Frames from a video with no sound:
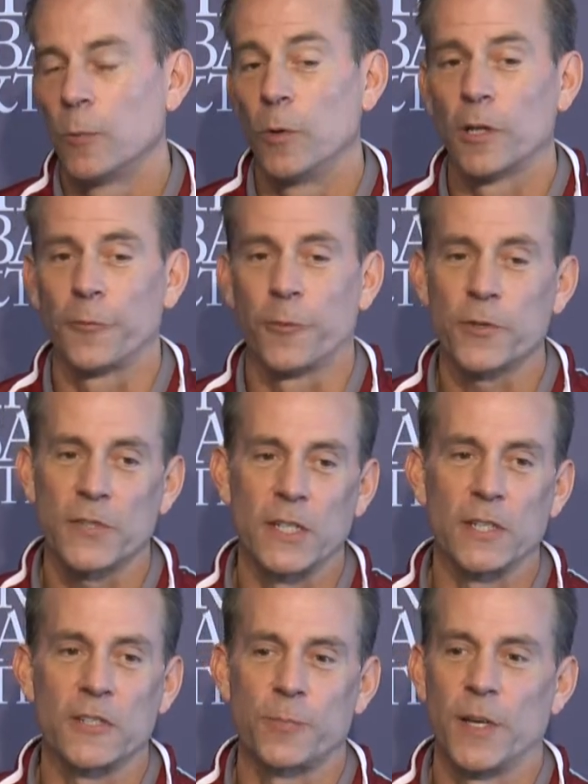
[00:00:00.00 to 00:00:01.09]
Well, the first
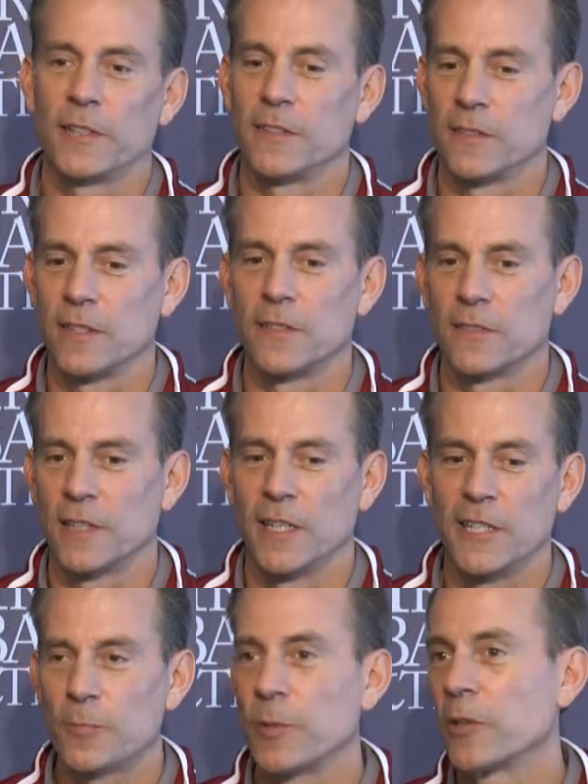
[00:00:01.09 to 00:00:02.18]
thing you expect is
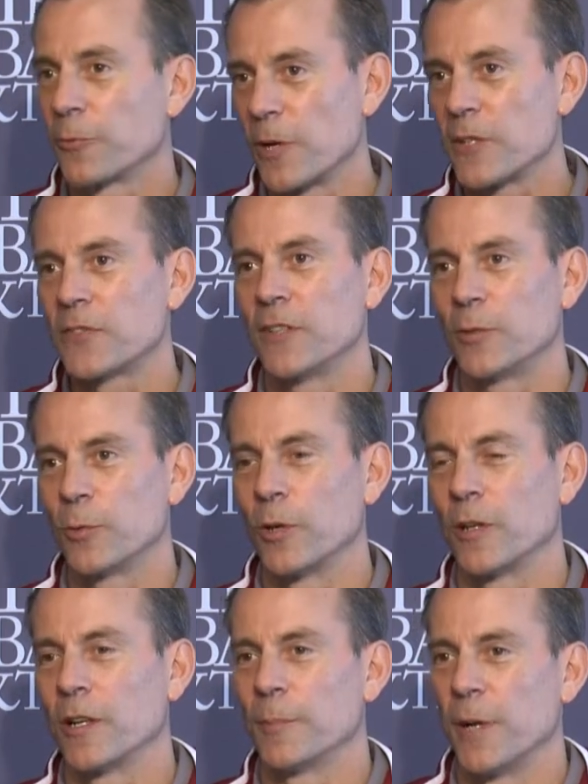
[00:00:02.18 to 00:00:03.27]
he's been thrust into
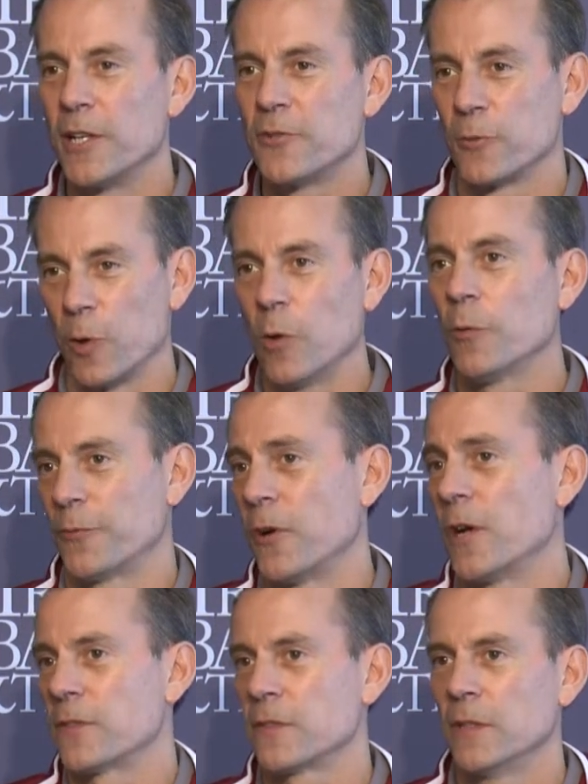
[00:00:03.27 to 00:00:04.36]
a major role for
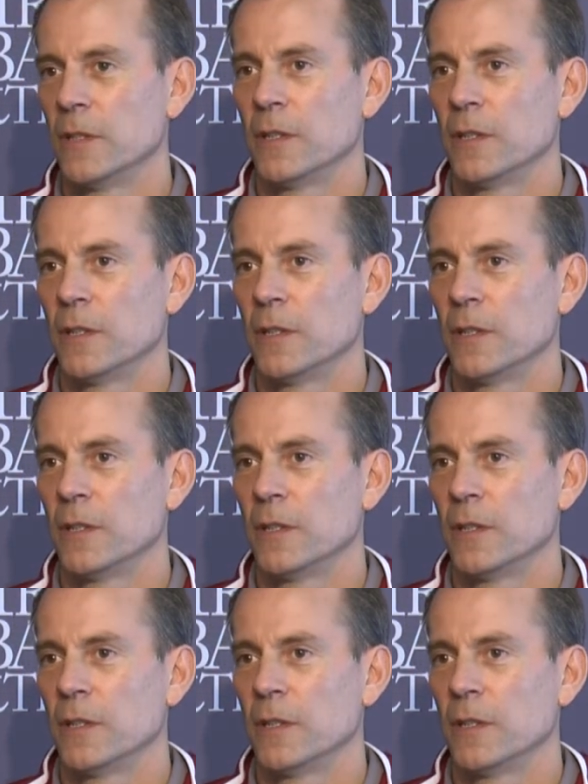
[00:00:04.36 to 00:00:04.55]
us,